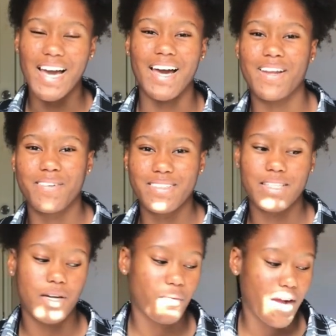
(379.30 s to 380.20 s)
I don't
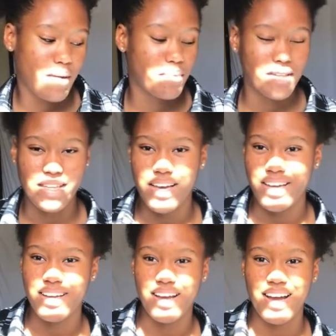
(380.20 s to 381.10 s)
really know why I put
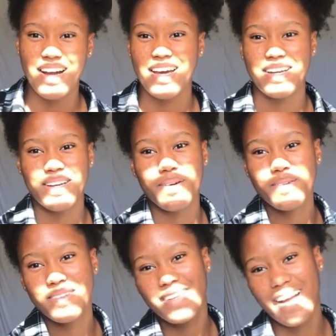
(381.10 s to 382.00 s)
that. I got
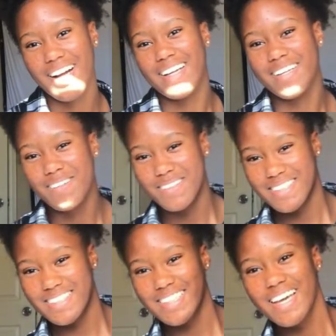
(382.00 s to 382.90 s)

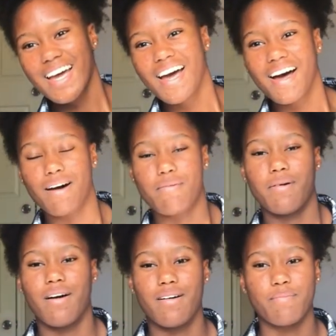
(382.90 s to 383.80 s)
notes
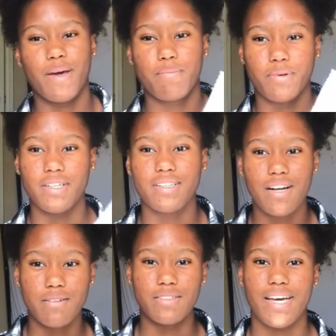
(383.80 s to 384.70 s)
on paper
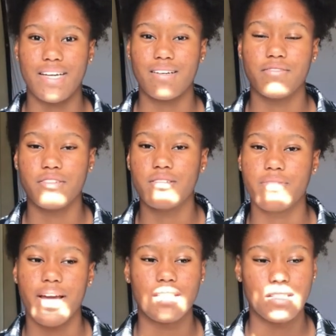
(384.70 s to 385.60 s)
of like fun
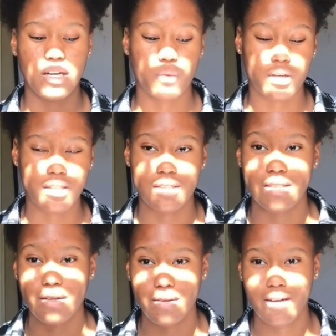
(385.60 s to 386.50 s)
facts that I wanted to
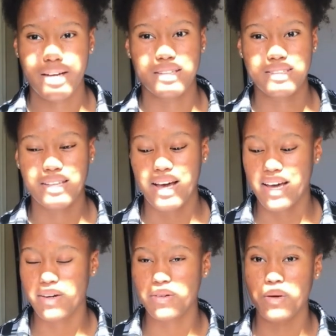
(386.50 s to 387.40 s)
tell you guys.
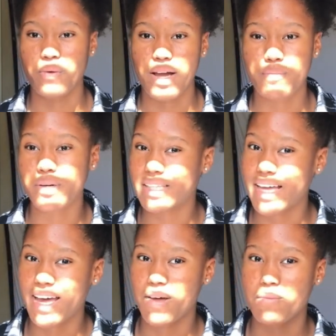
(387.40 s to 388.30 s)
I don't know why I put
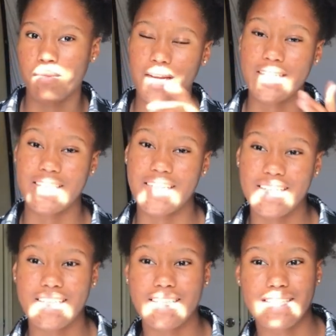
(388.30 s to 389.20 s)
that, but I
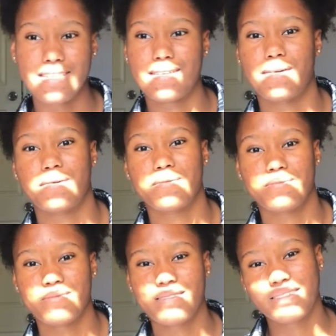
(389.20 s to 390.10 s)
did. So
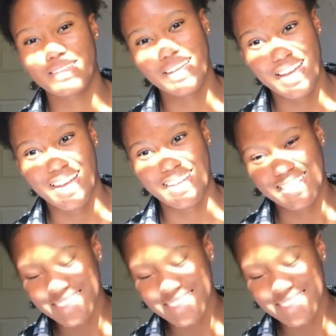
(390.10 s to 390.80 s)
yeah.